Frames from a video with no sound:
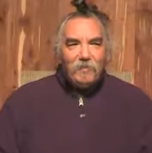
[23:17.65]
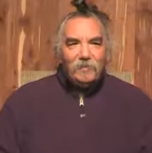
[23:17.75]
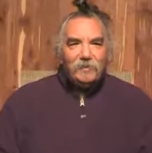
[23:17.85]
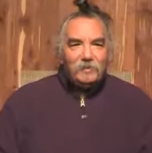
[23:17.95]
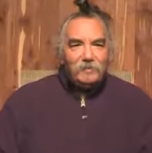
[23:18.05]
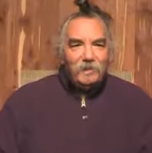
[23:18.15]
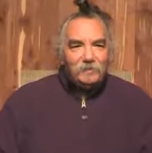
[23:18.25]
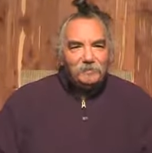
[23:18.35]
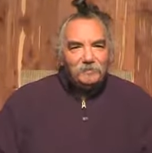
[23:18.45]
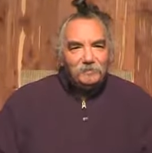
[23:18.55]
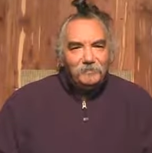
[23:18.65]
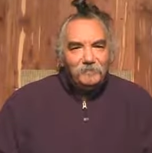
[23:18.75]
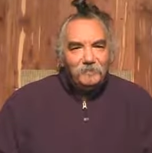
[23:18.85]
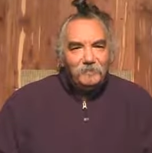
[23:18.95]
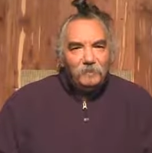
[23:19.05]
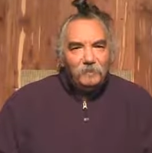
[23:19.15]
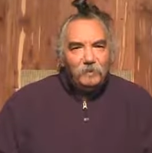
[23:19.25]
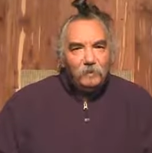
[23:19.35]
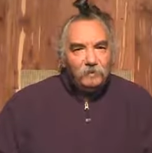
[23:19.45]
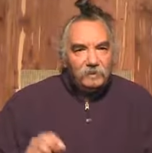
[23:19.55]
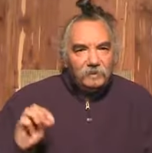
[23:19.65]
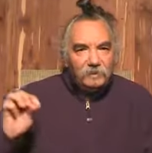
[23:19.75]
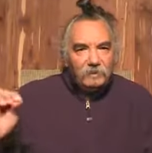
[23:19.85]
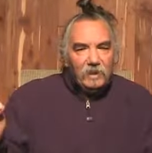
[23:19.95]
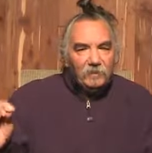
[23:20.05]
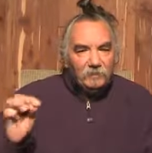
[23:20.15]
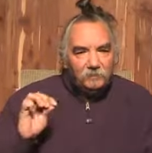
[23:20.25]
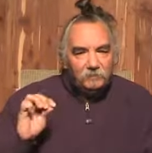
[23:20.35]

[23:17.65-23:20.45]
He was out there. Okay? So he was into sound.